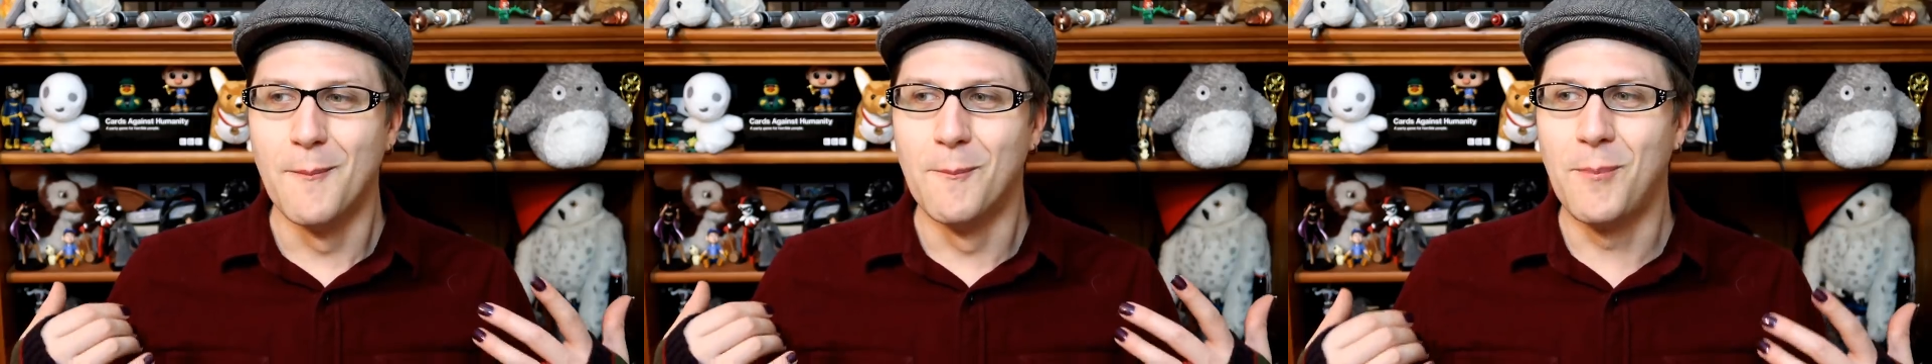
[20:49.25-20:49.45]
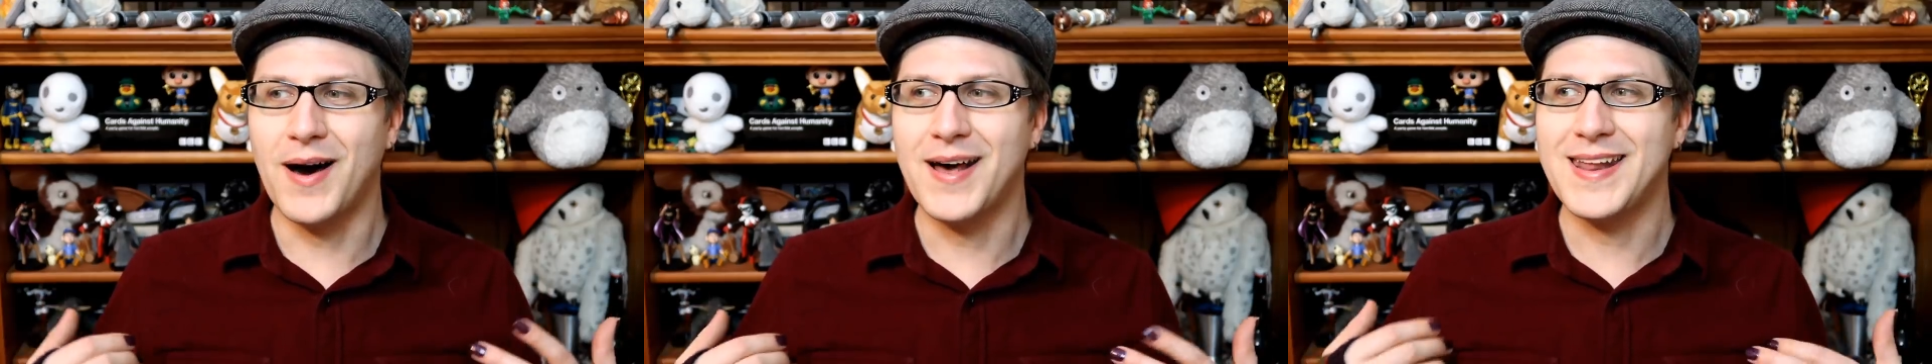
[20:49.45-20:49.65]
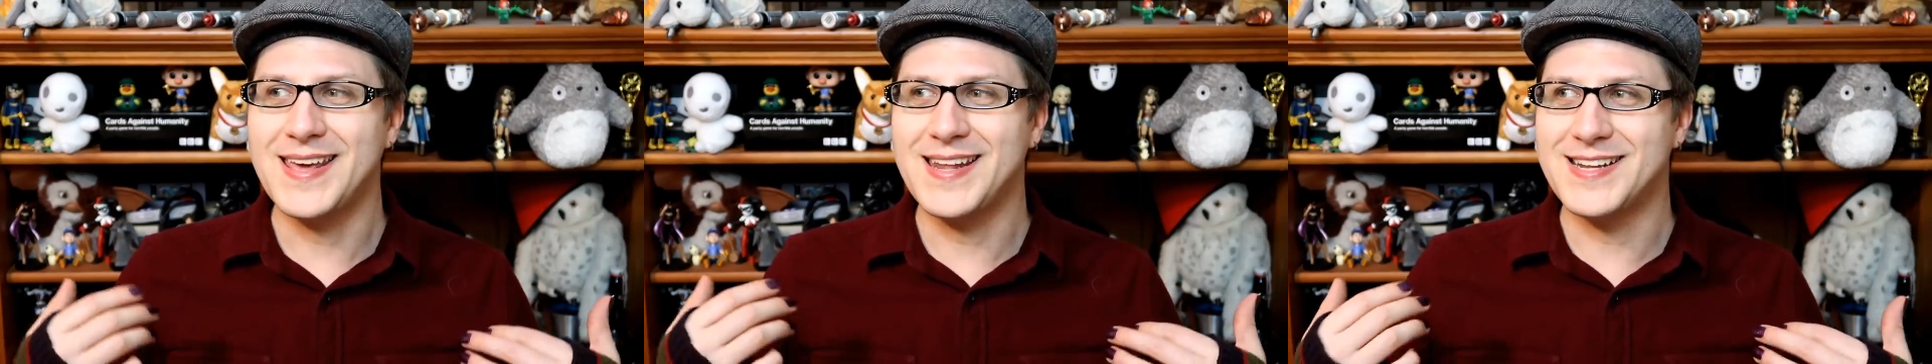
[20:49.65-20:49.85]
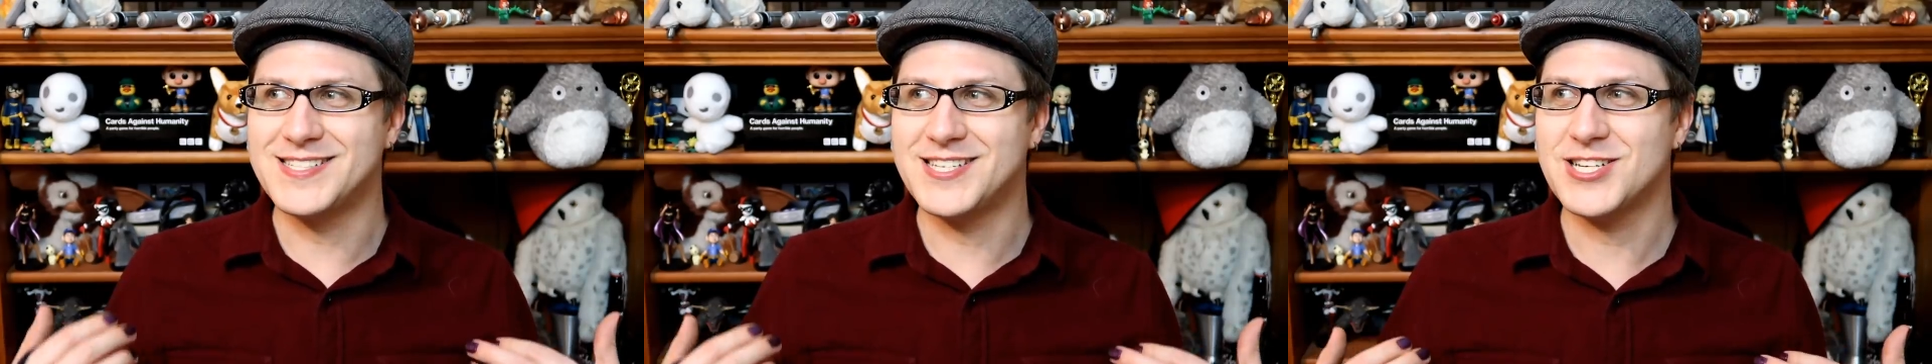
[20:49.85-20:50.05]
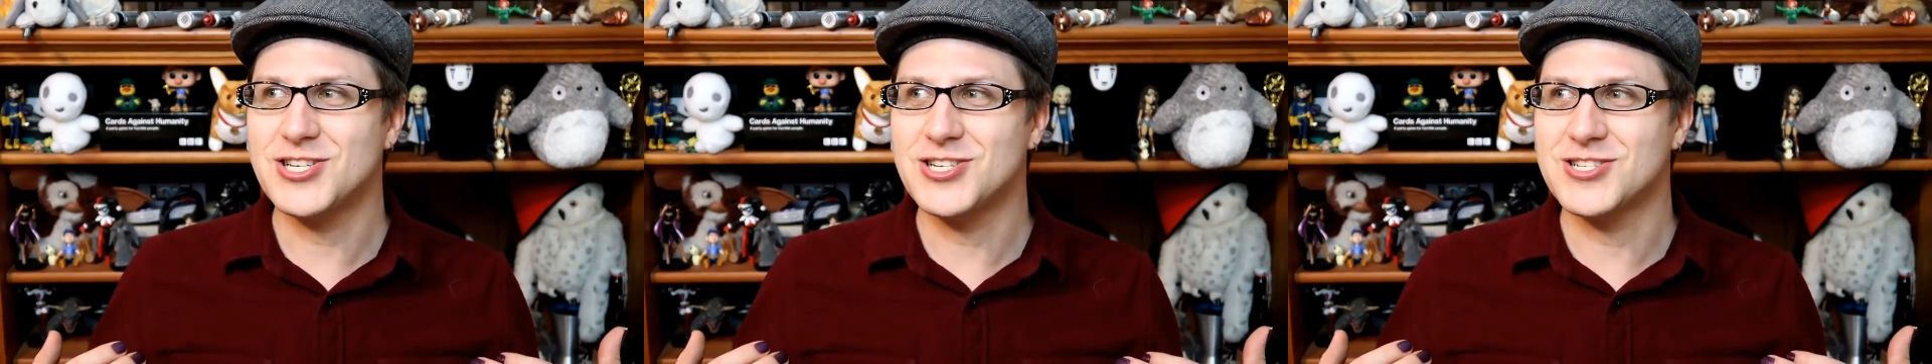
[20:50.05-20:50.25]
But in
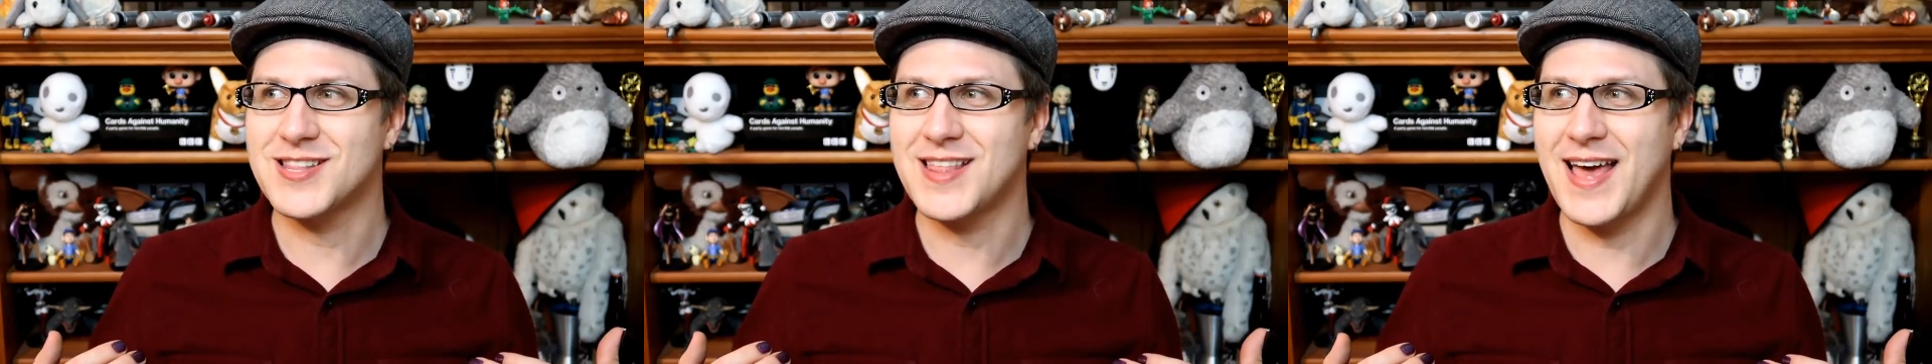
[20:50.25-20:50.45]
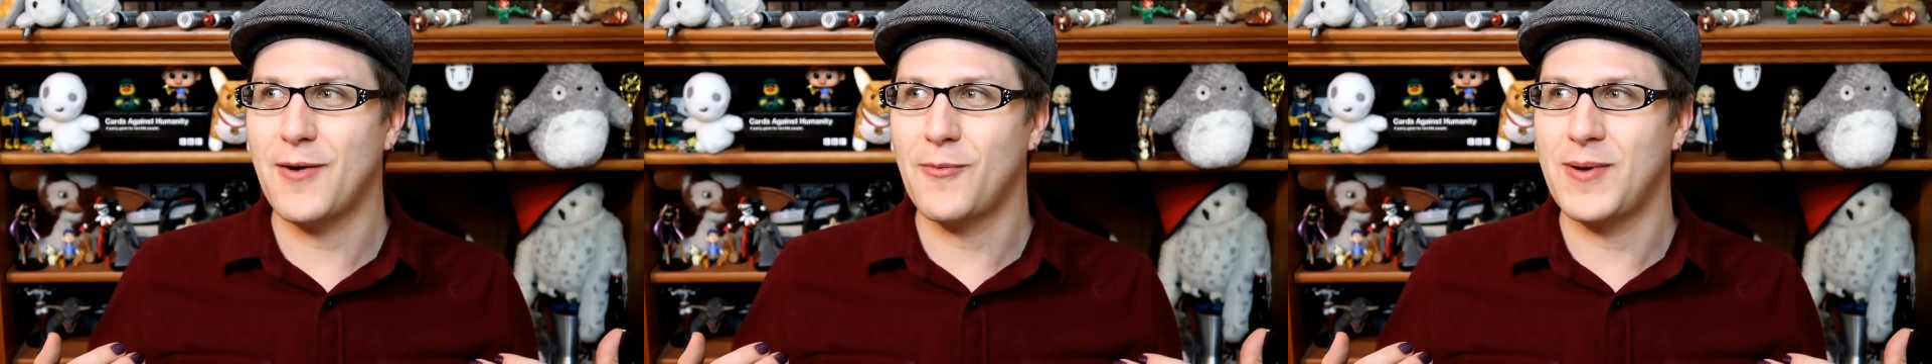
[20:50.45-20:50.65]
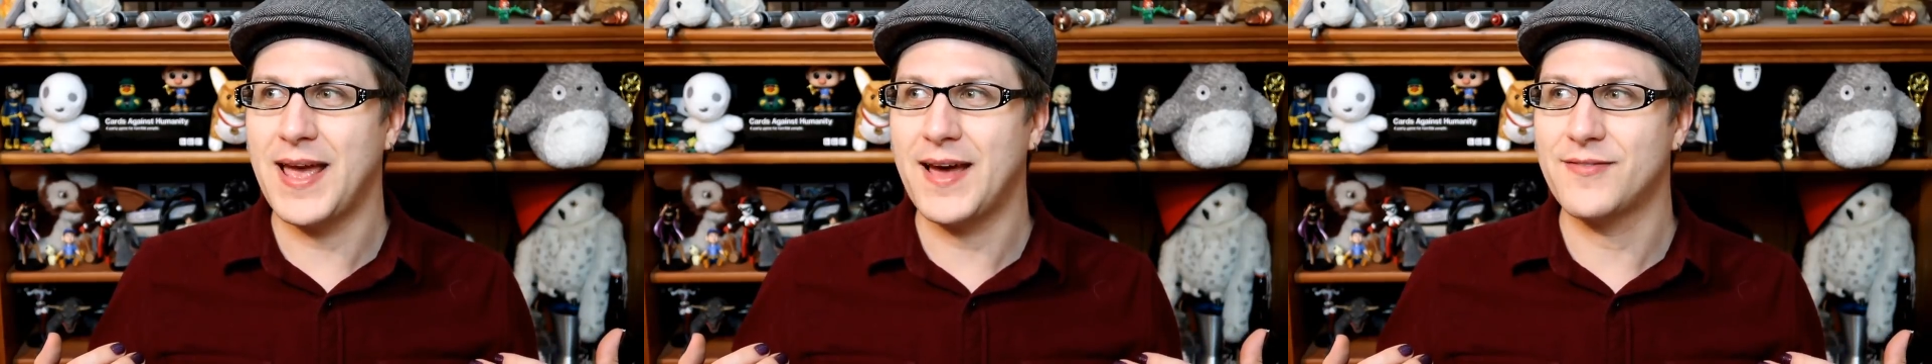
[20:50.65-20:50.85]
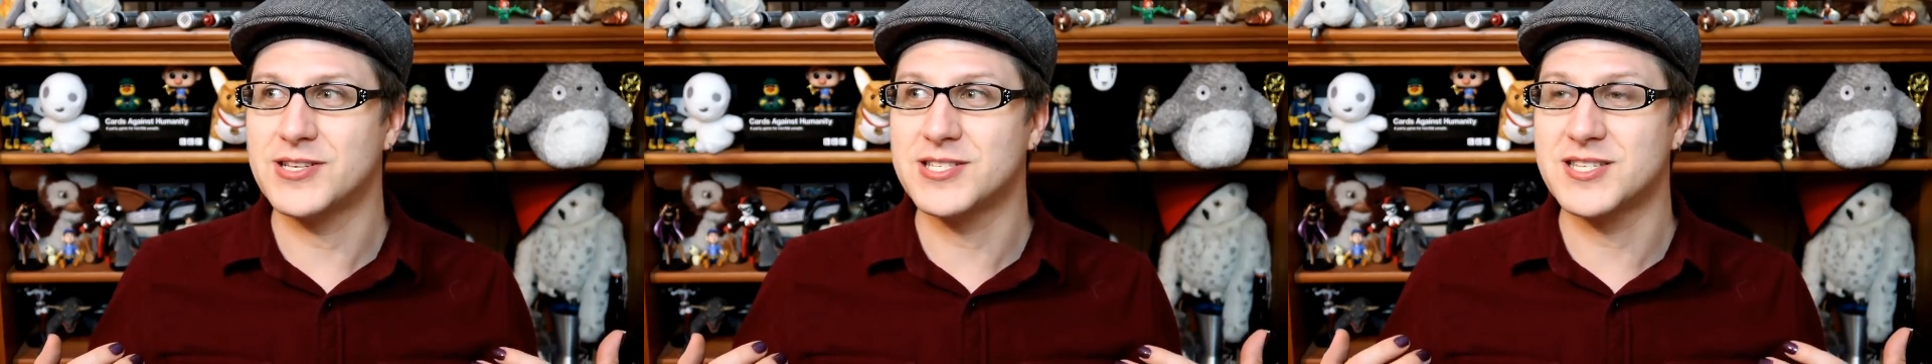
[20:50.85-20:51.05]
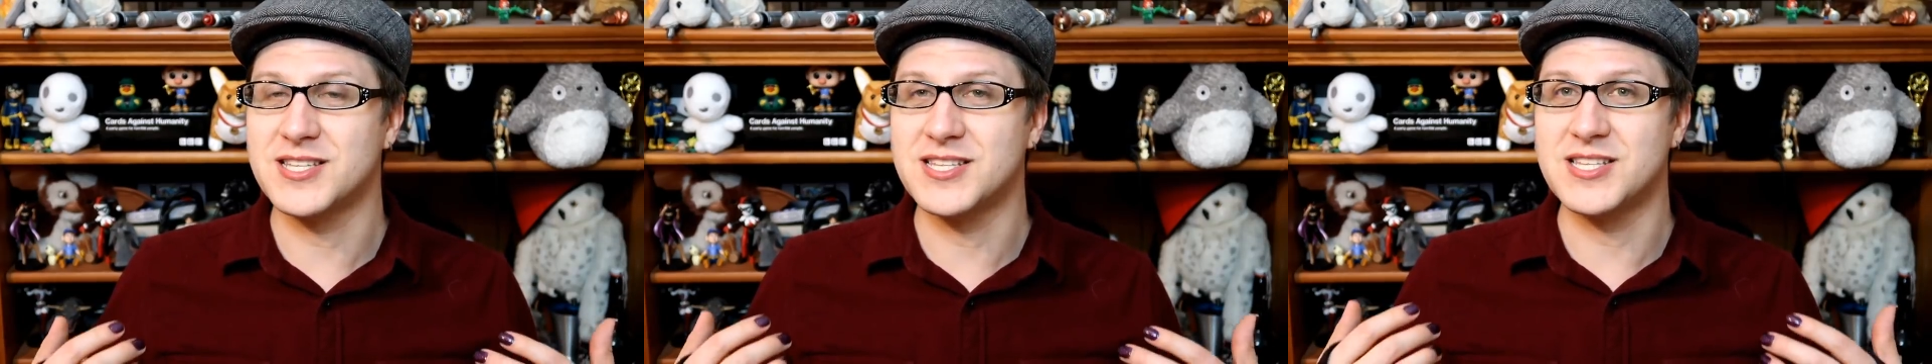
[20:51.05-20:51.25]
addition to that, we have
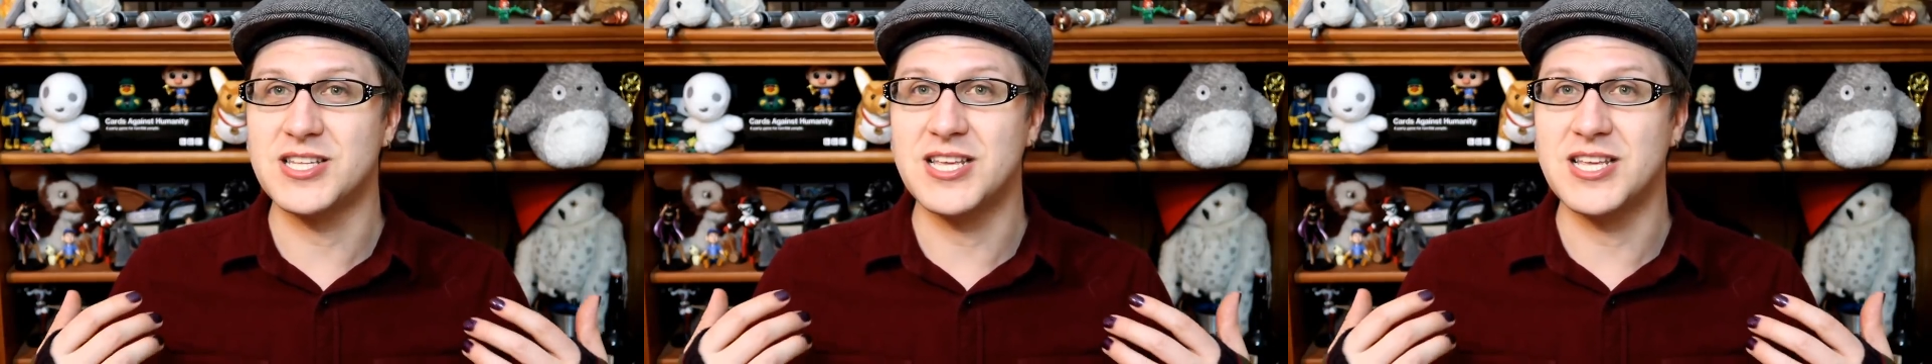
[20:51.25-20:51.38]
this,